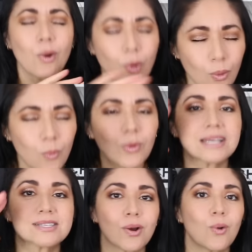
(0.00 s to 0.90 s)

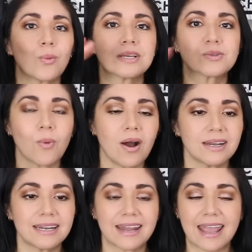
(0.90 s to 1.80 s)
always, always wanted.